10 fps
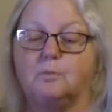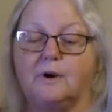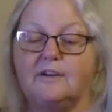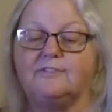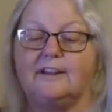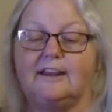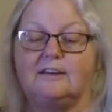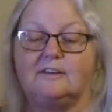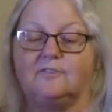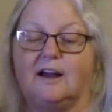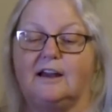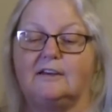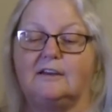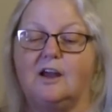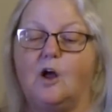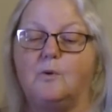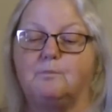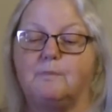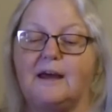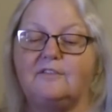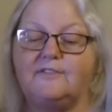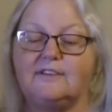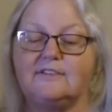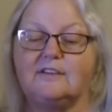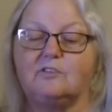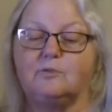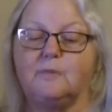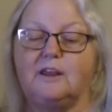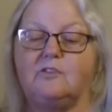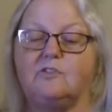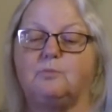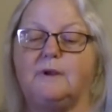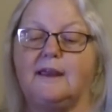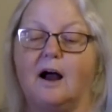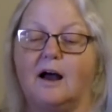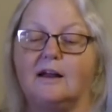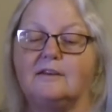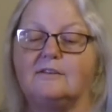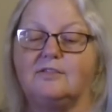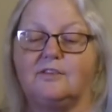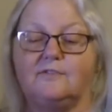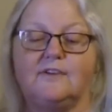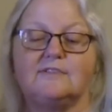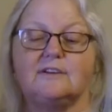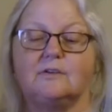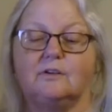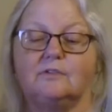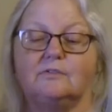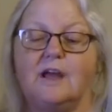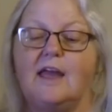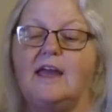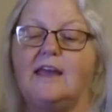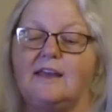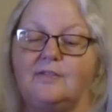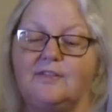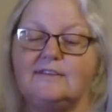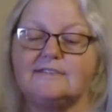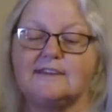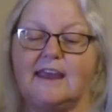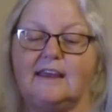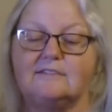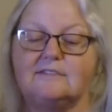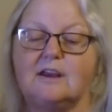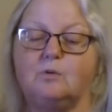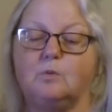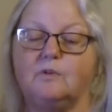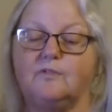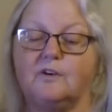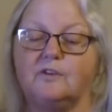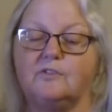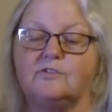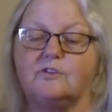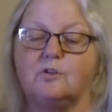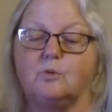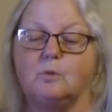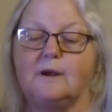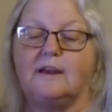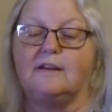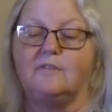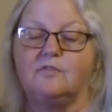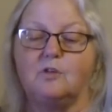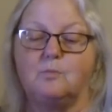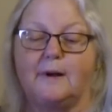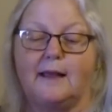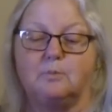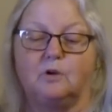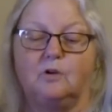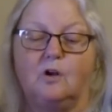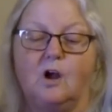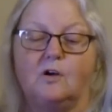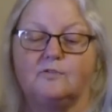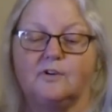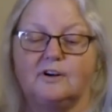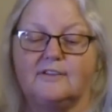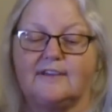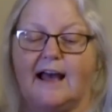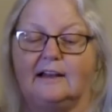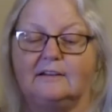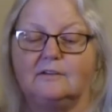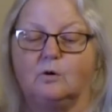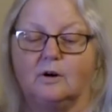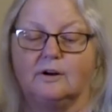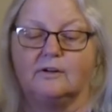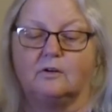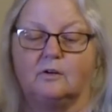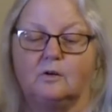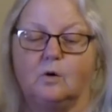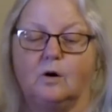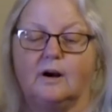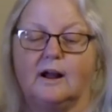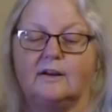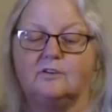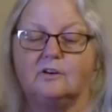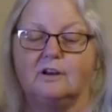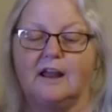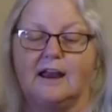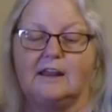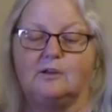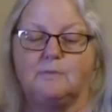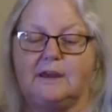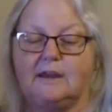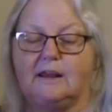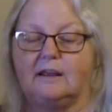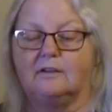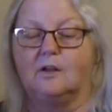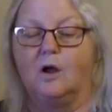Briefly defined, metaphysics means beyond the physical. In this case, it refers to the reading of the Bible for its allegorical or underlining meaning.